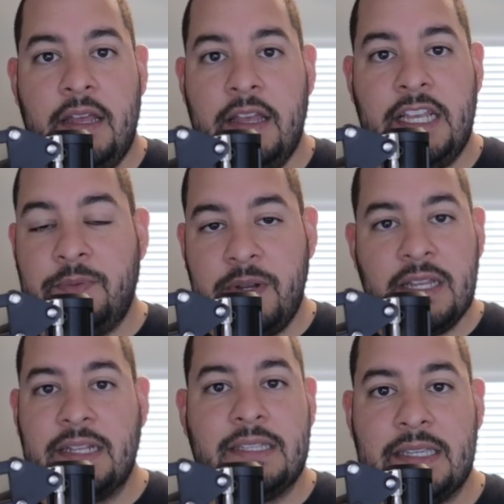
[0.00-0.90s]
He's been
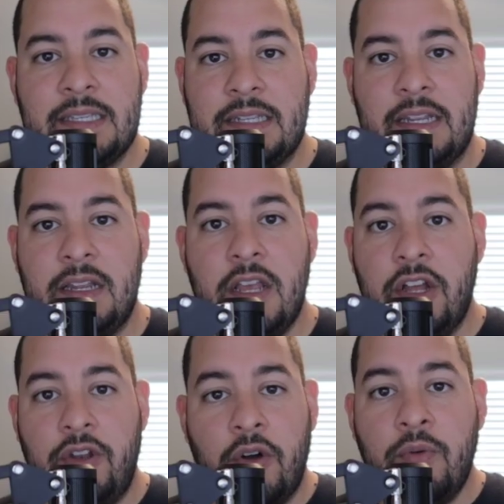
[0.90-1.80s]
consistent.
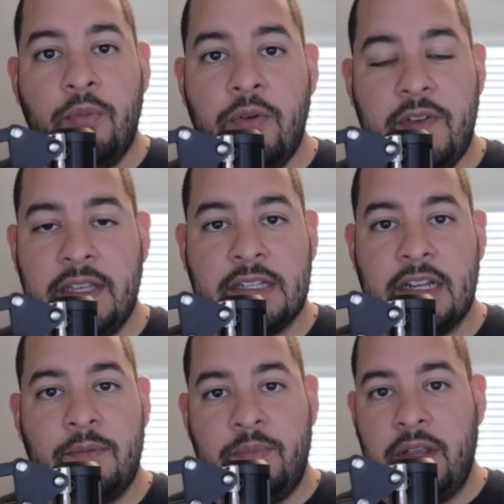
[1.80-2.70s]
No movie is going
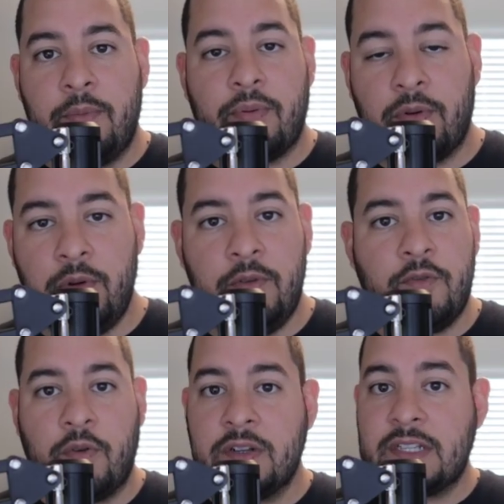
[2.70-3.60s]
to be approved
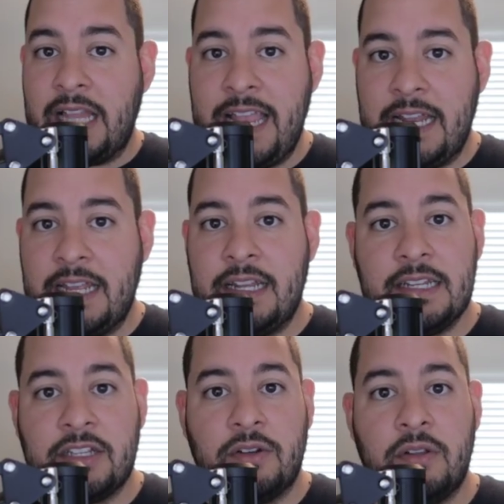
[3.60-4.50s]
or slated
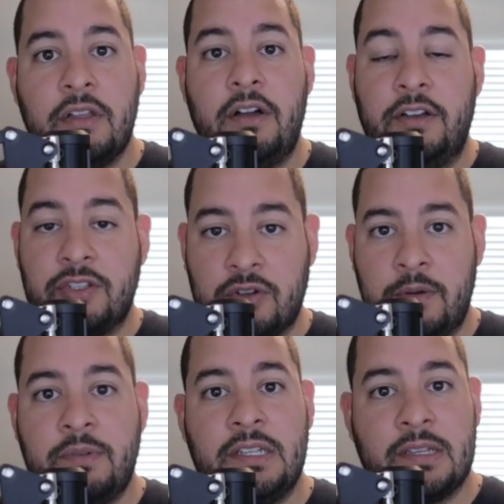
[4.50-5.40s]
until a
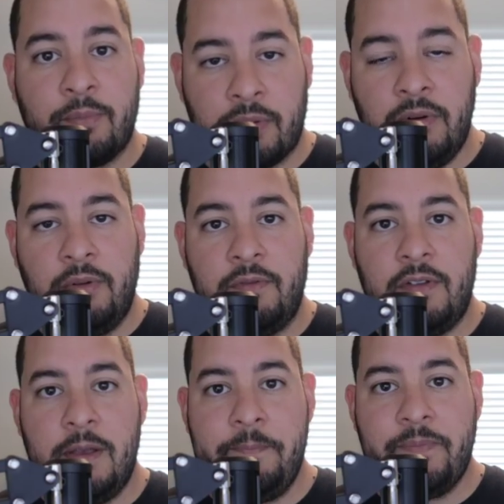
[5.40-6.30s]
script is approved.
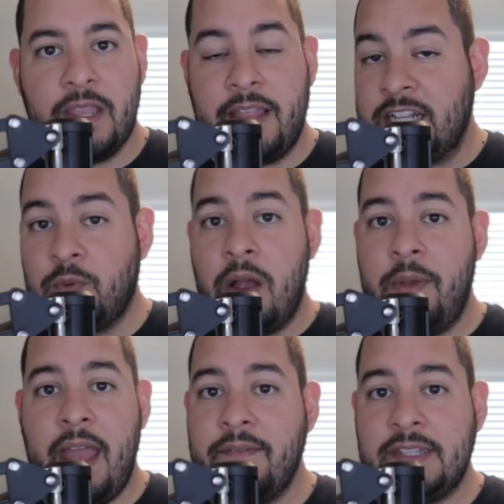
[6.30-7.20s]
That's why we
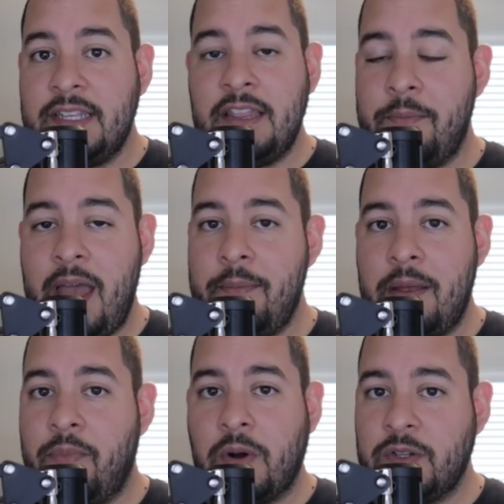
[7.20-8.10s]
haven't seen the Batman
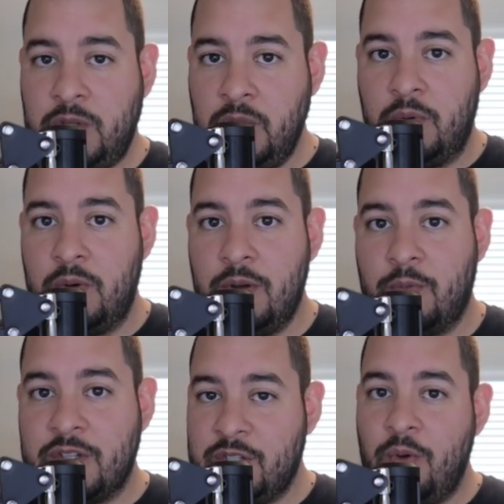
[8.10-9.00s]
Part 2. We're
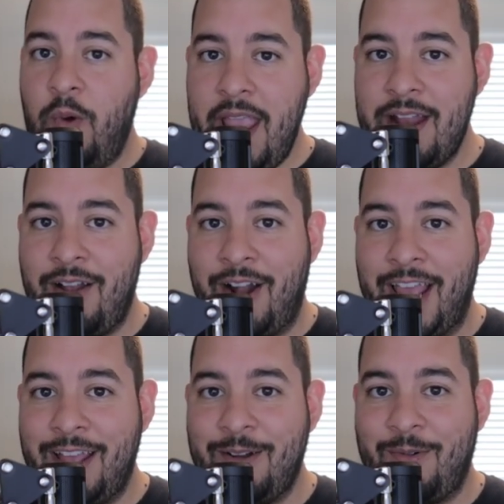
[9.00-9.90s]
still waiting on
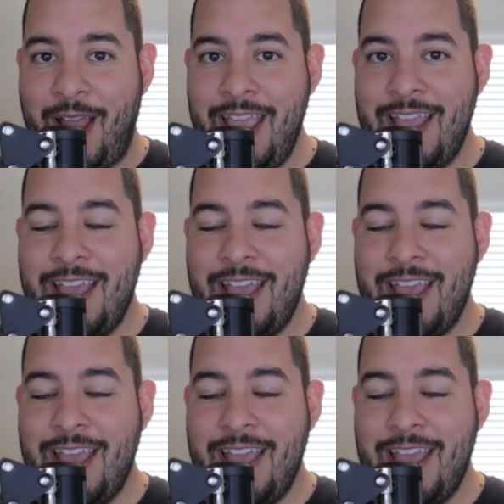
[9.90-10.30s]
it, right?